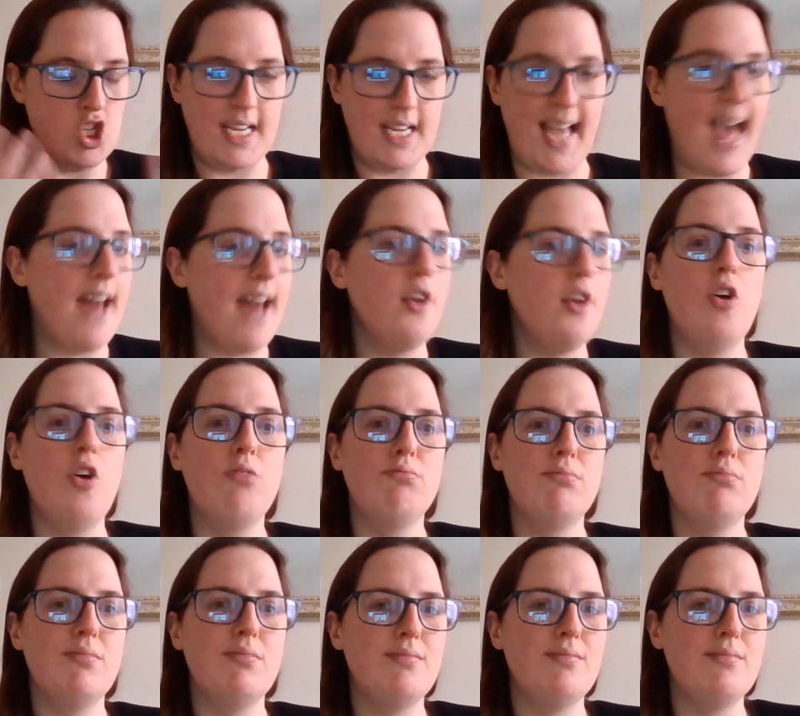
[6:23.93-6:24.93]
cannot
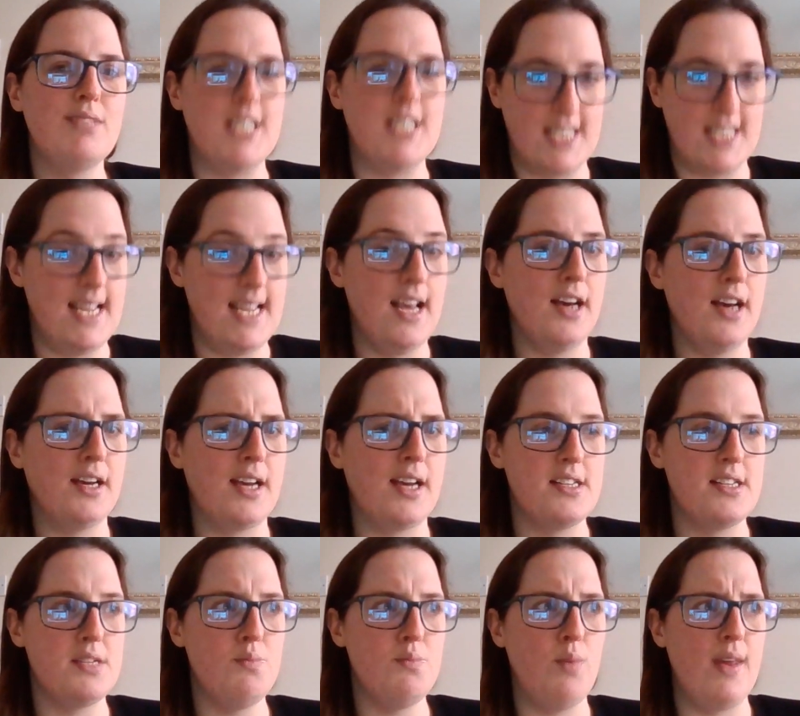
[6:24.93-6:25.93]
see her
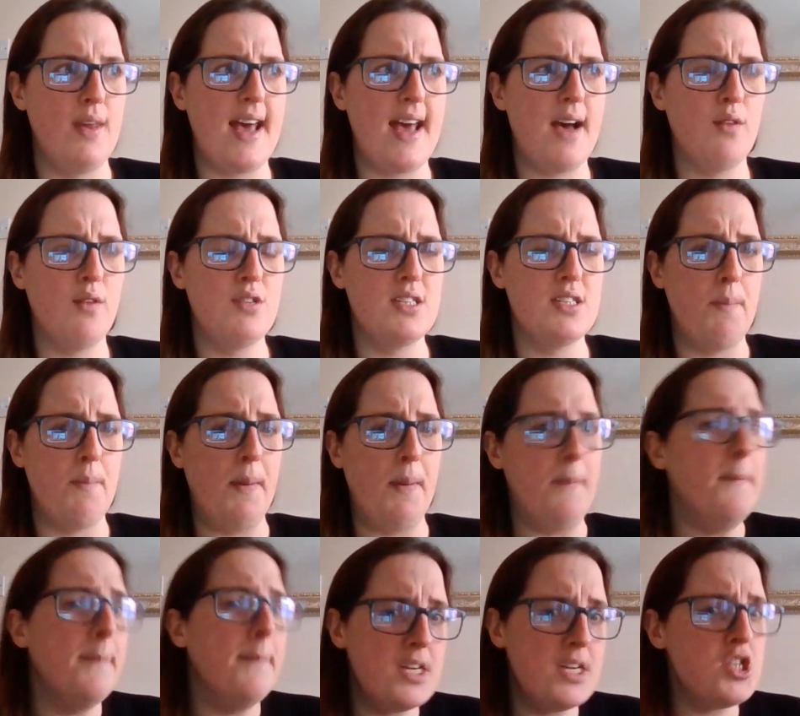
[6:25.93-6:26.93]
cousin without the
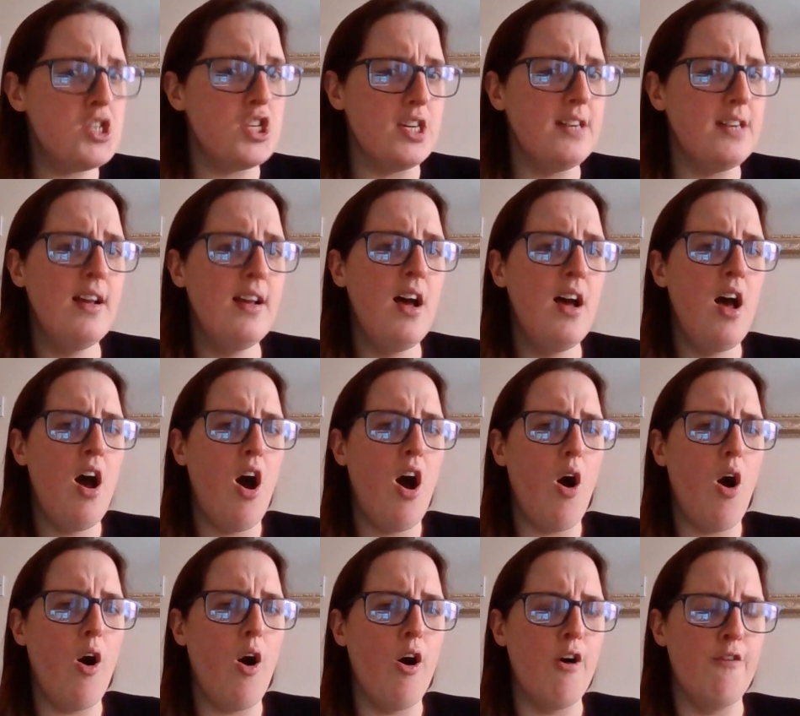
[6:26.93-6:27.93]
permission
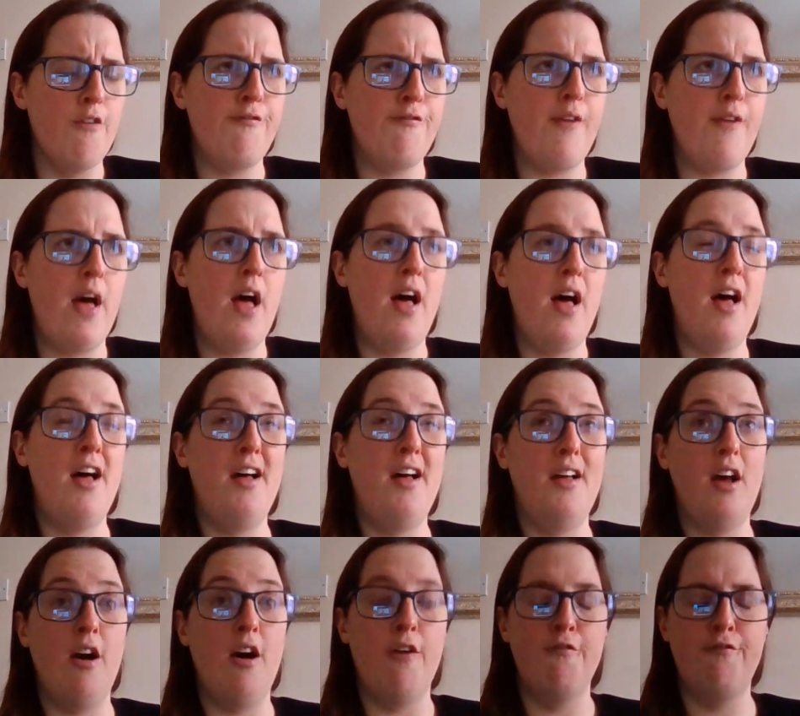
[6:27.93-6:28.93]
of
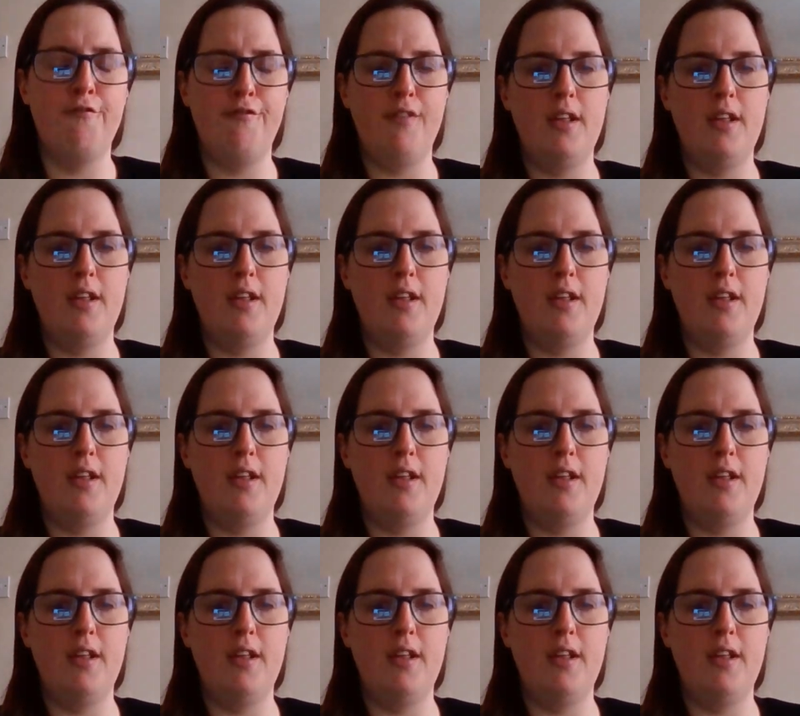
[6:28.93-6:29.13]
her